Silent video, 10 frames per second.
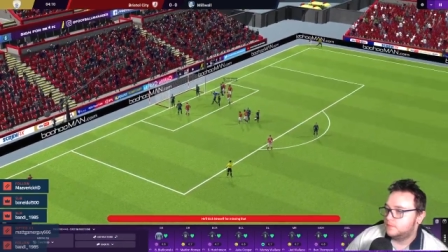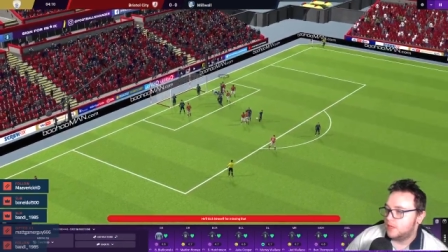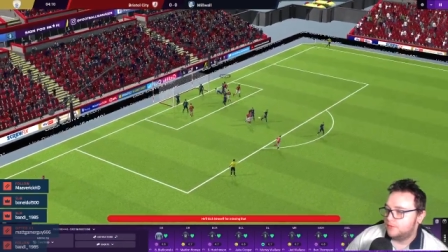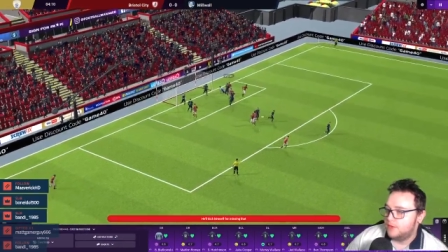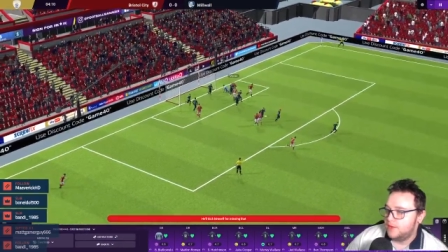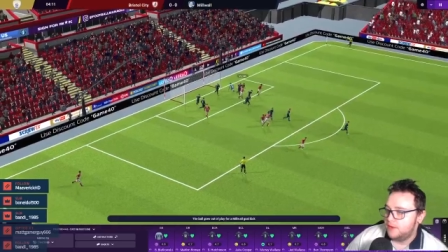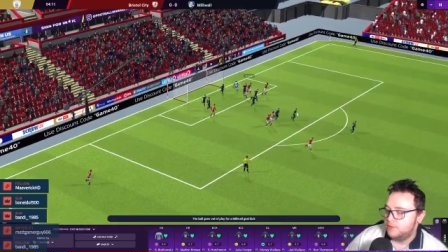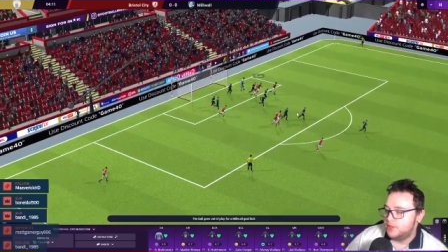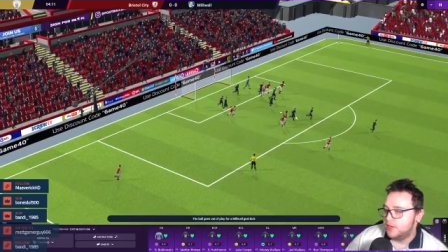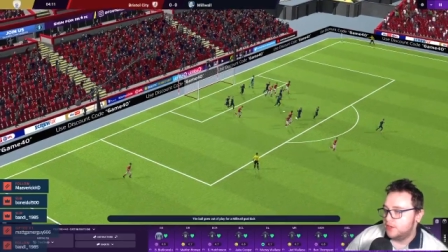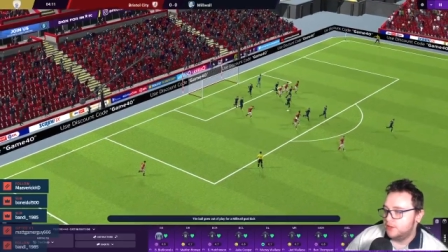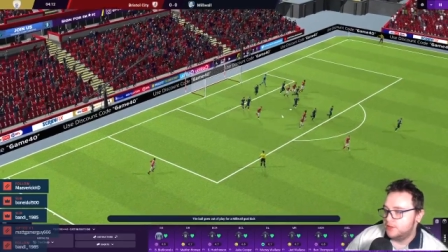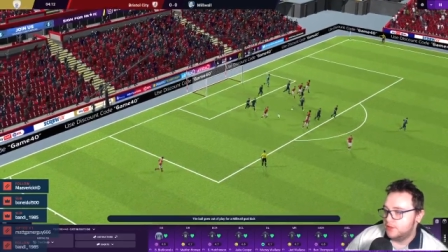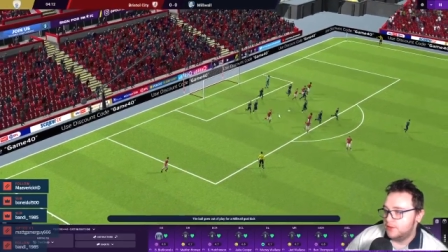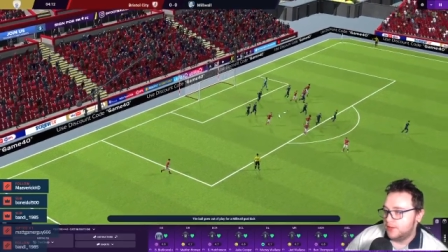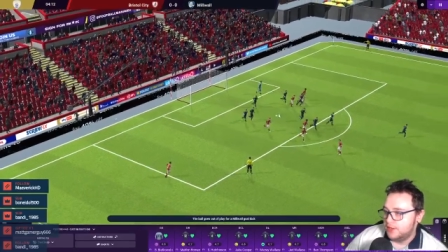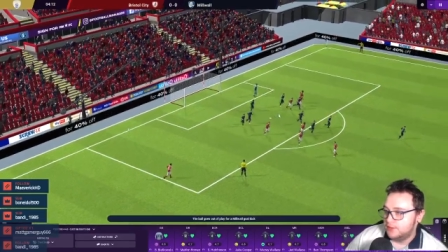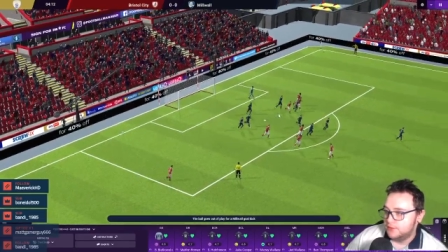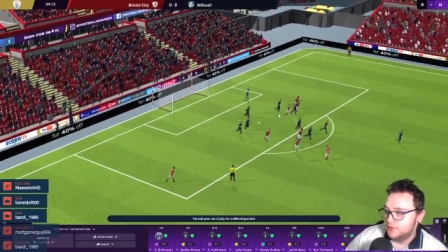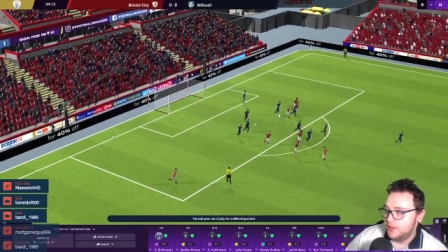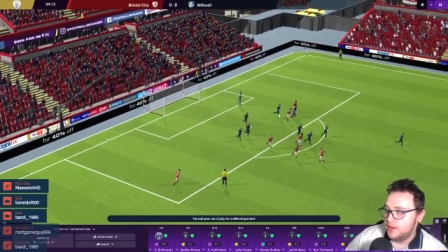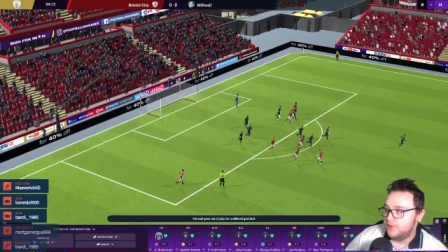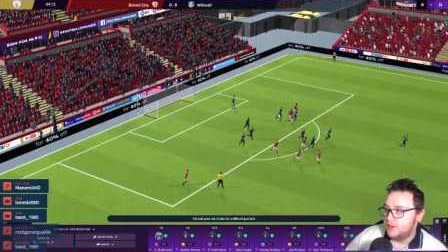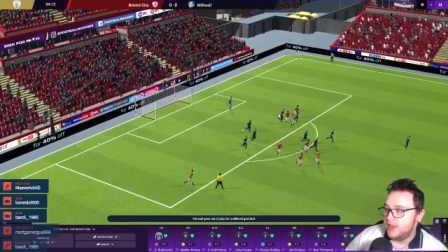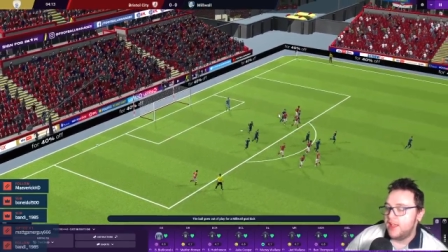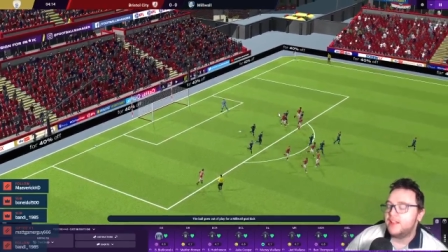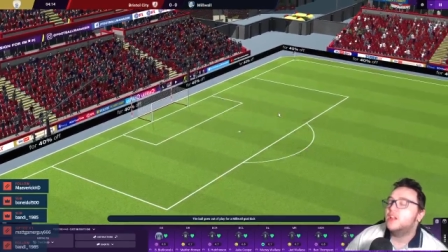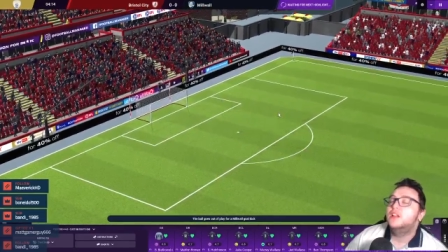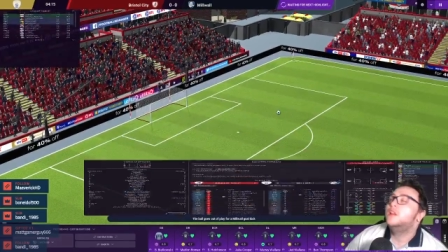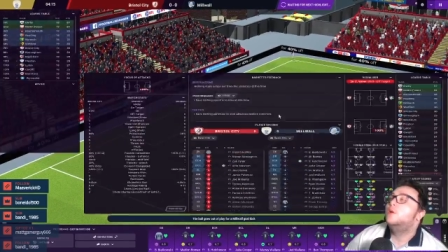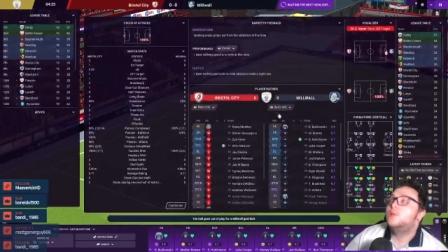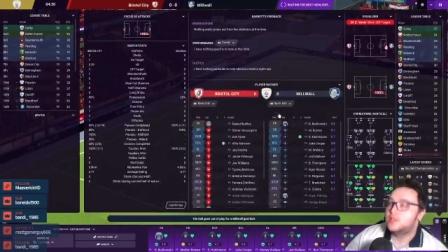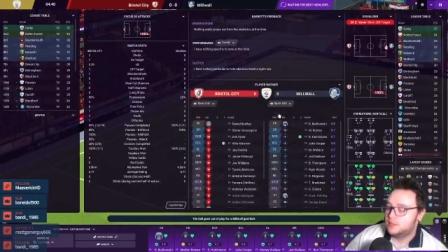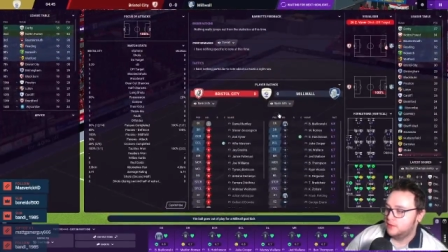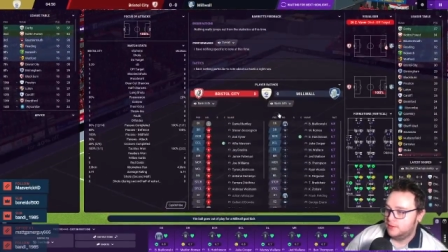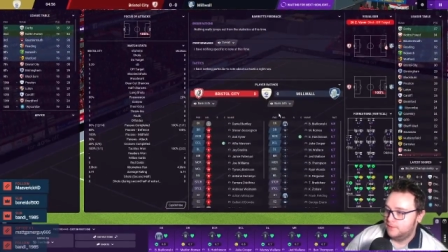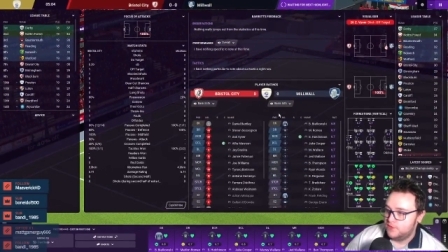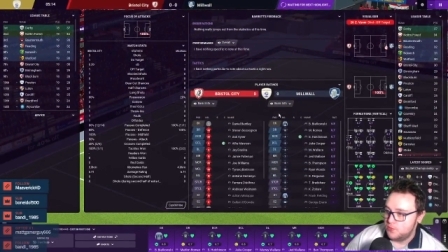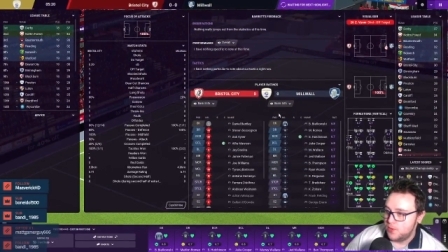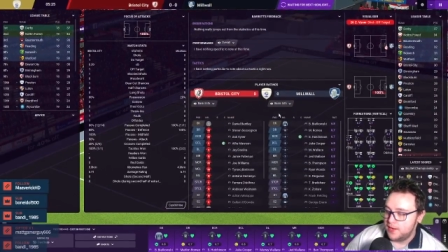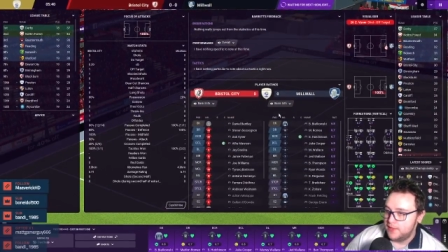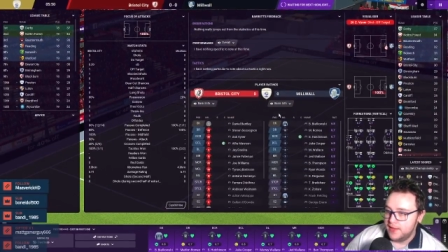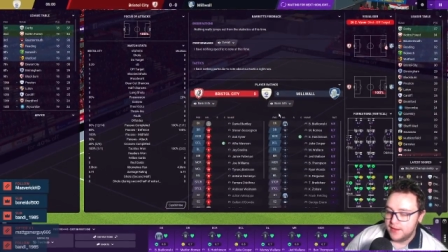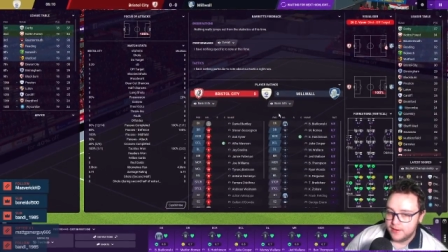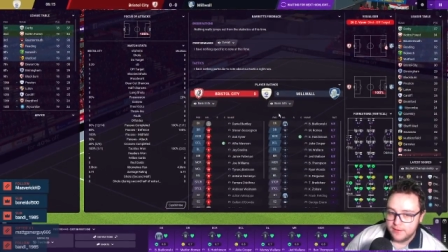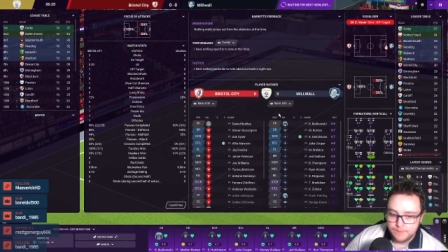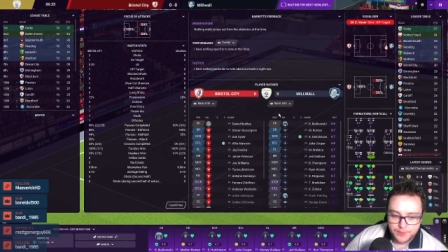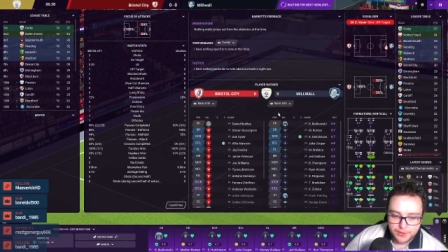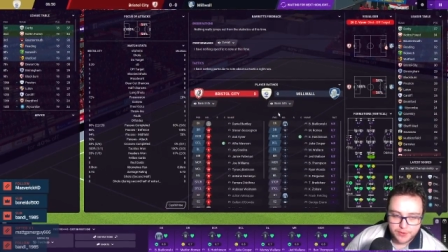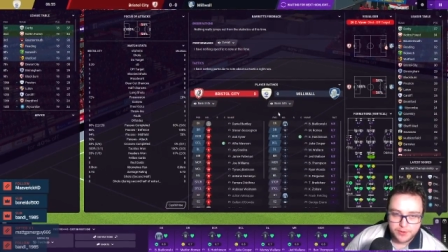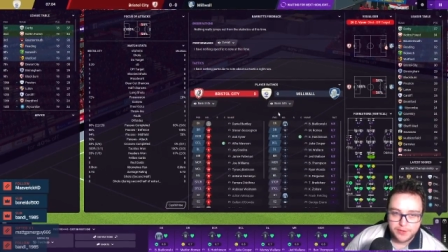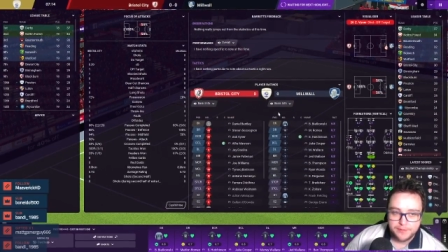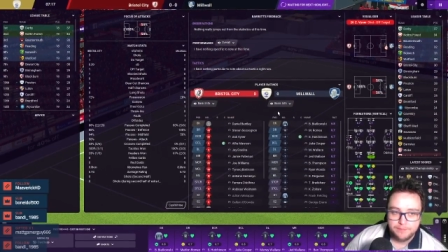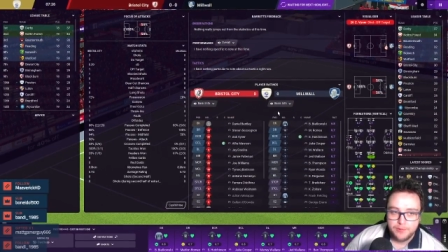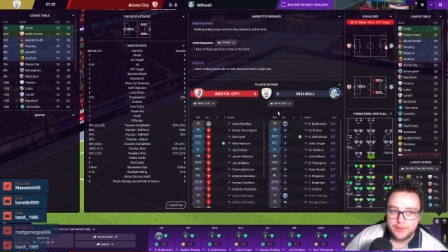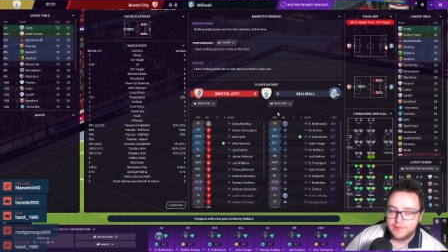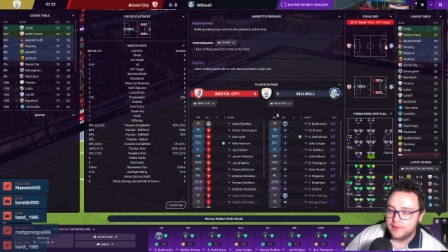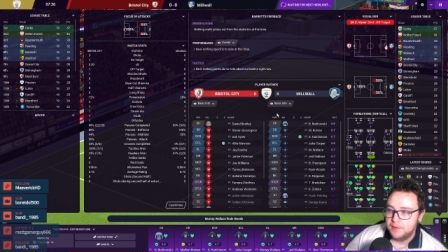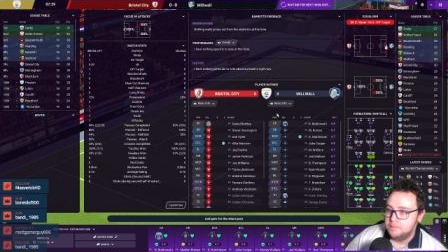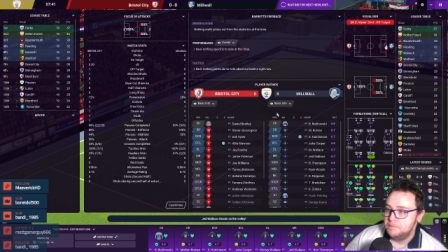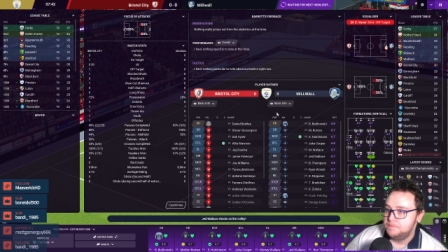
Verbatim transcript: I find that ridiculous that they can even get close to winning the header in the corner with this team.